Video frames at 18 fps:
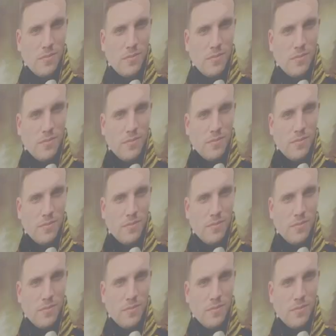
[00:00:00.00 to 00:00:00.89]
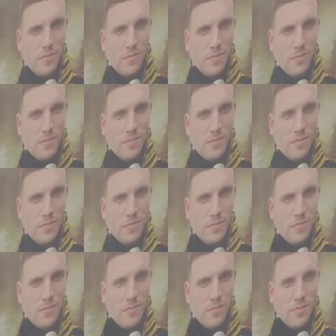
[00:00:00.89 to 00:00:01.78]

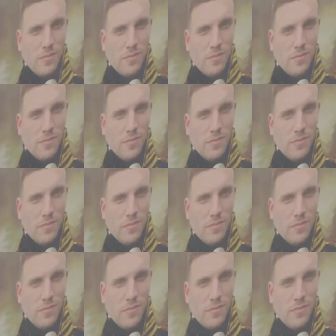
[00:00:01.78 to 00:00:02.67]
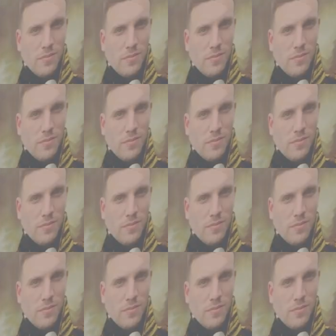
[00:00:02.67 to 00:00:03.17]
The person shown says nothing.